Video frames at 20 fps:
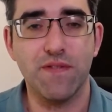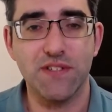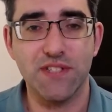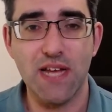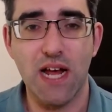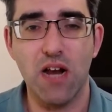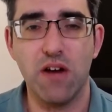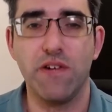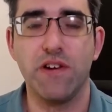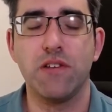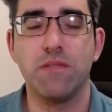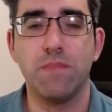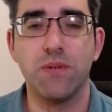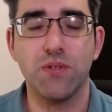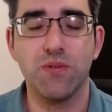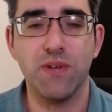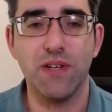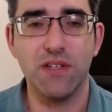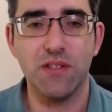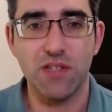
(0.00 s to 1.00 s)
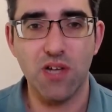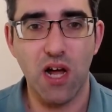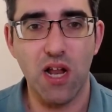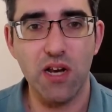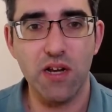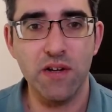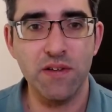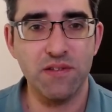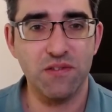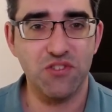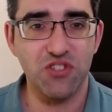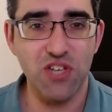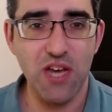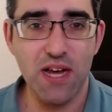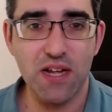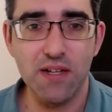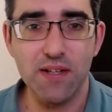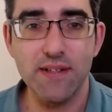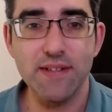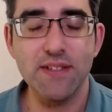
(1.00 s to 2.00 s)
salaries between dollars and
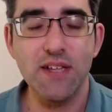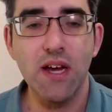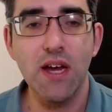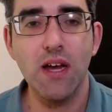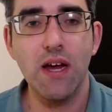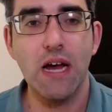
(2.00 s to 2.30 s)
shekels.